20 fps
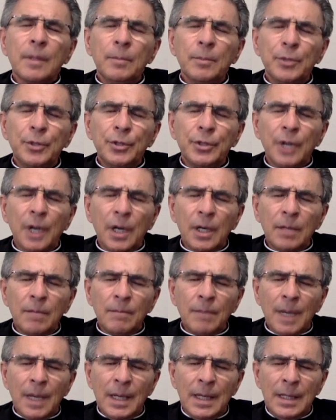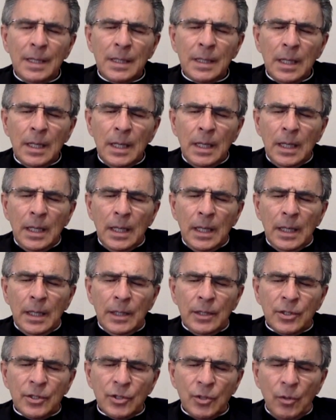Put your heart and mind
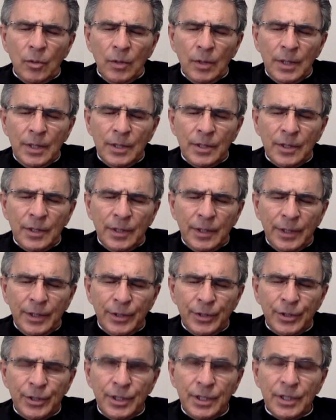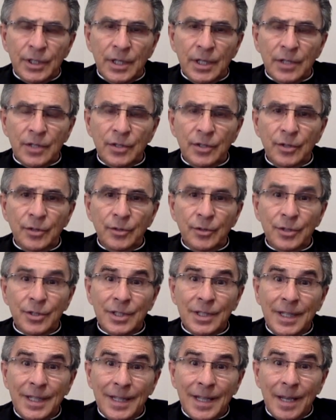and soul into the liturgies as you
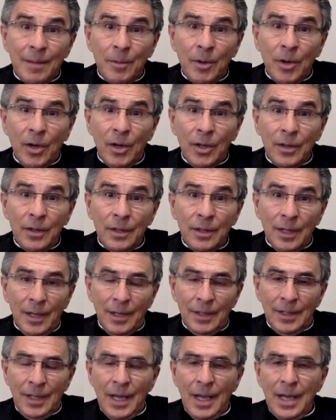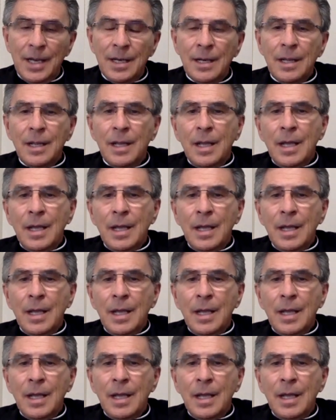see them on, online.